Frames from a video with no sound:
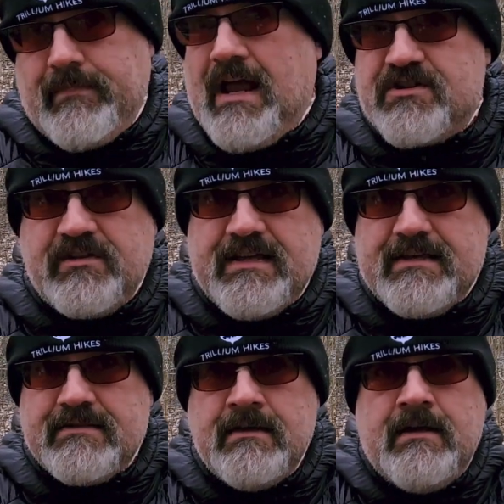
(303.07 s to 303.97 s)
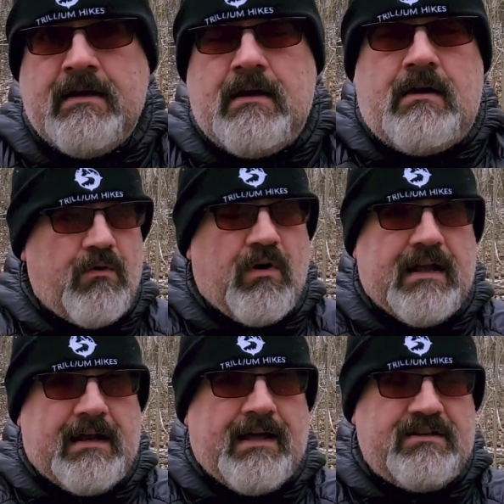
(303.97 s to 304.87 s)
actually is.
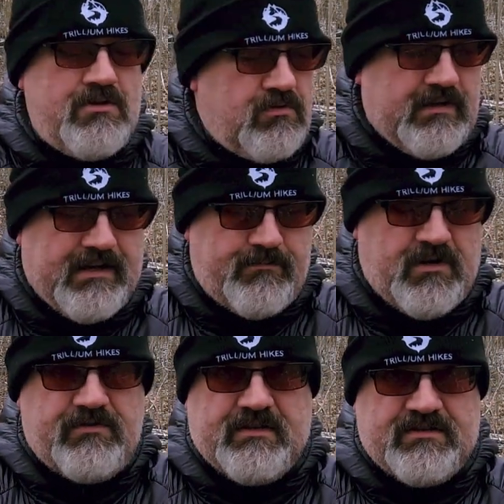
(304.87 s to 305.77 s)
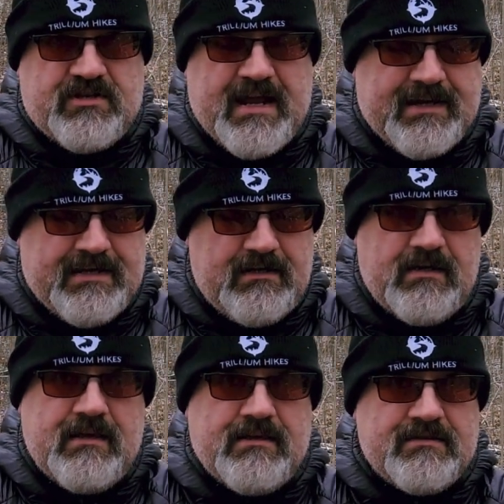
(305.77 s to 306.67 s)
What I do like about this jacket
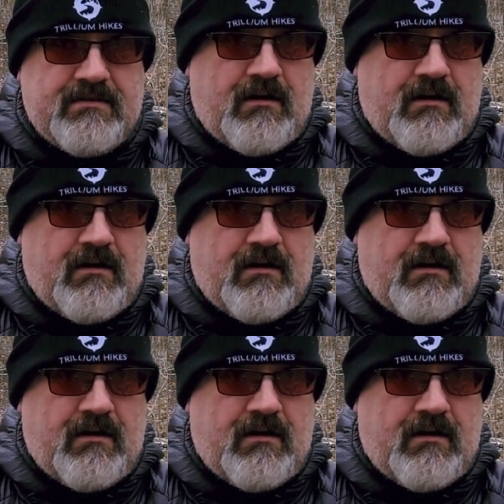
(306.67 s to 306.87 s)
is,